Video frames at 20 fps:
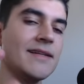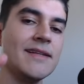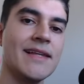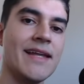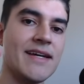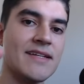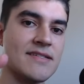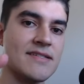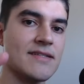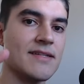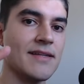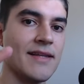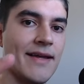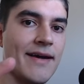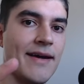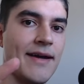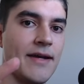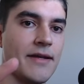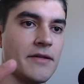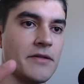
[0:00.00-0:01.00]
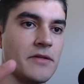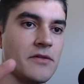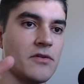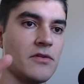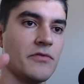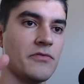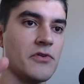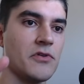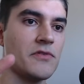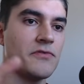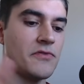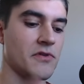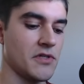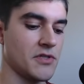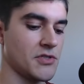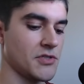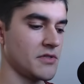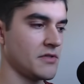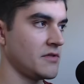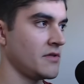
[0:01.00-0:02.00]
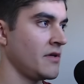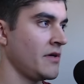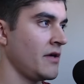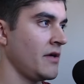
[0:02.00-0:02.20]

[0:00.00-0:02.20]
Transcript: last line of your function